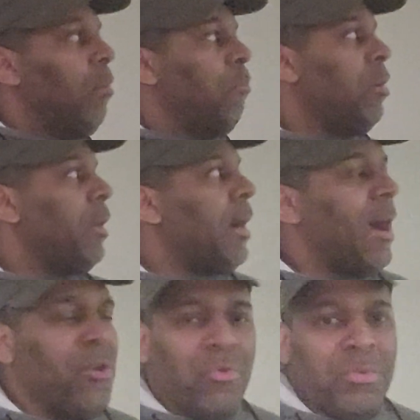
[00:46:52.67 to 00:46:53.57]
But
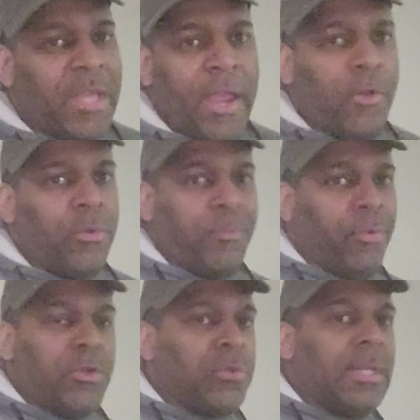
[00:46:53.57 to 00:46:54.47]
I don't care on a
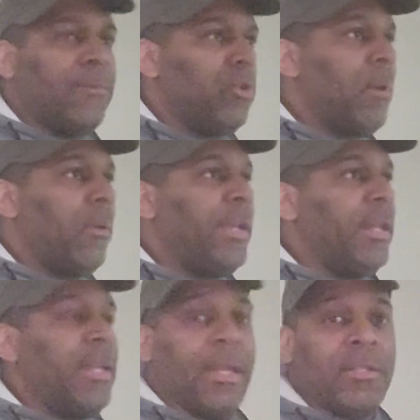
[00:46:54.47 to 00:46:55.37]
personal level about
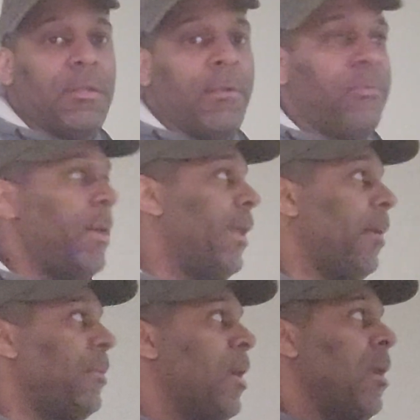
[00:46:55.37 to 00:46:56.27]
any of that stuff,
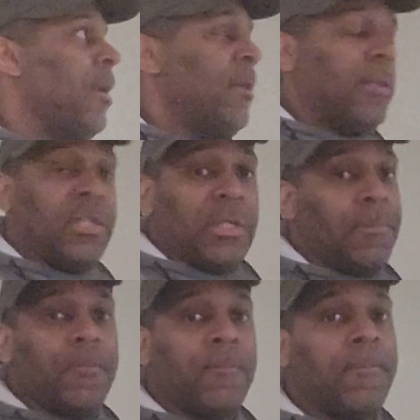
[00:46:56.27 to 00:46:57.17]
man. Listen,
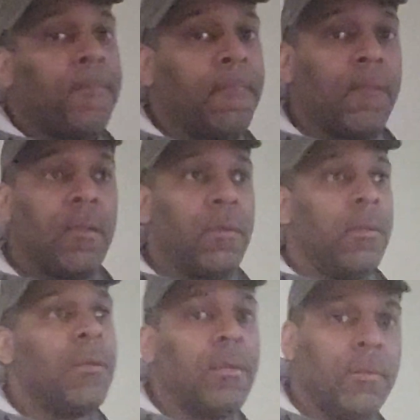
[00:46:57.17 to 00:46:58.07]

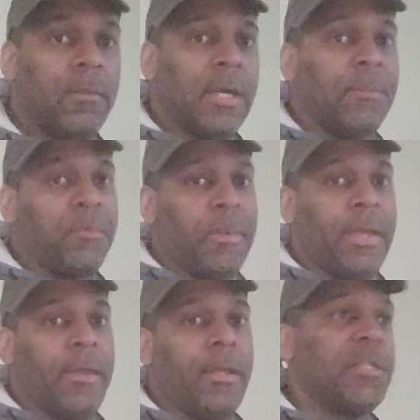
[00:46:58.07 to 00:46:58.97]
I'm a
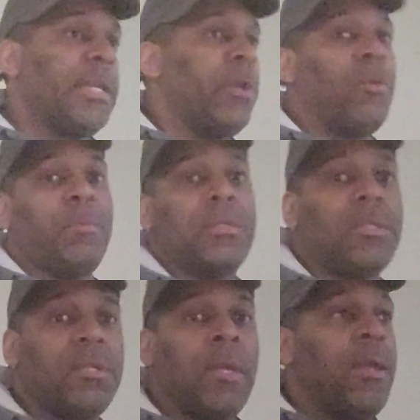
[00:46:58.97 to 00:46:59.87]
man. I stand on
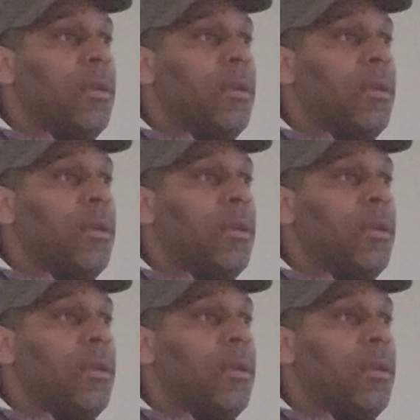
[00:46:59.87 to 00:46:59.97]
business.